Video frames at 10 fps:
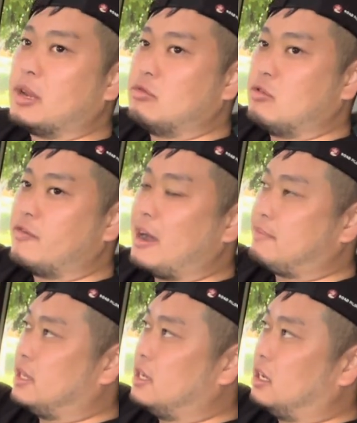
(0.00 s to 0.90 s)
roof up
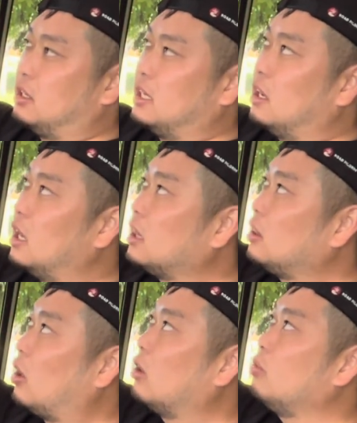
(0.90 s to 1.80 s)
here
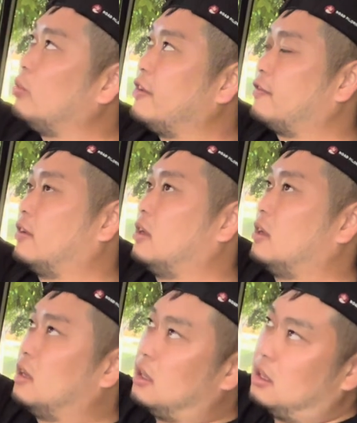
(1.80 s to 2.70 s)
along with
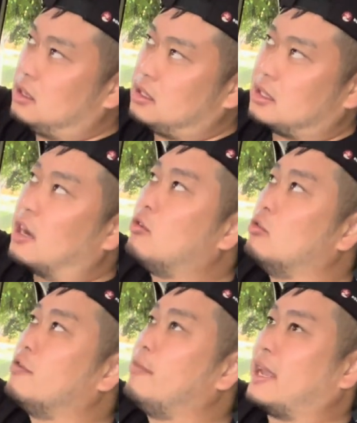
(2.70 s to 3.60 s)

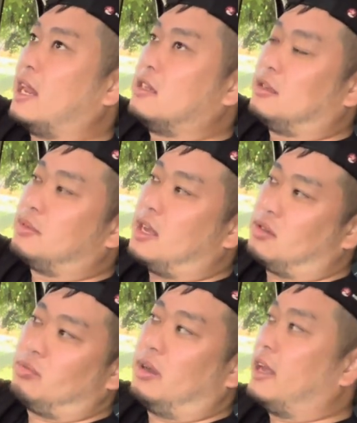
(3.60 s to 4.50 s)
sunroof mechanisms
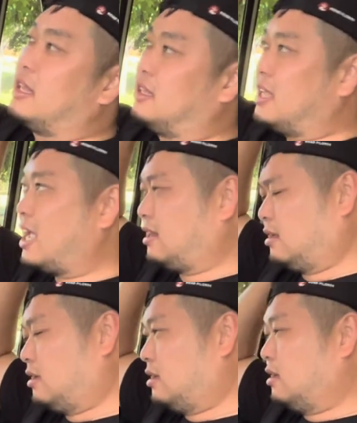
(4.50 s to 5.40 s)
as well, and yet
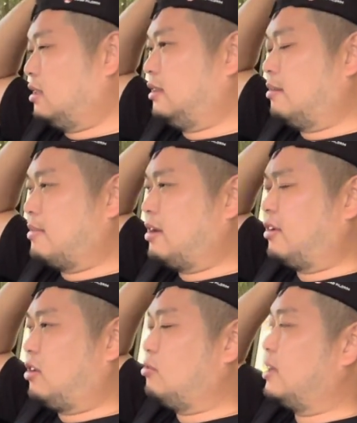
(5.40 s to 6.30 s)
the amount of
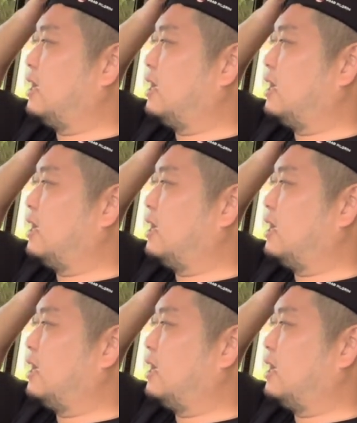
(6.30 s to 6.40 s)
headroom that I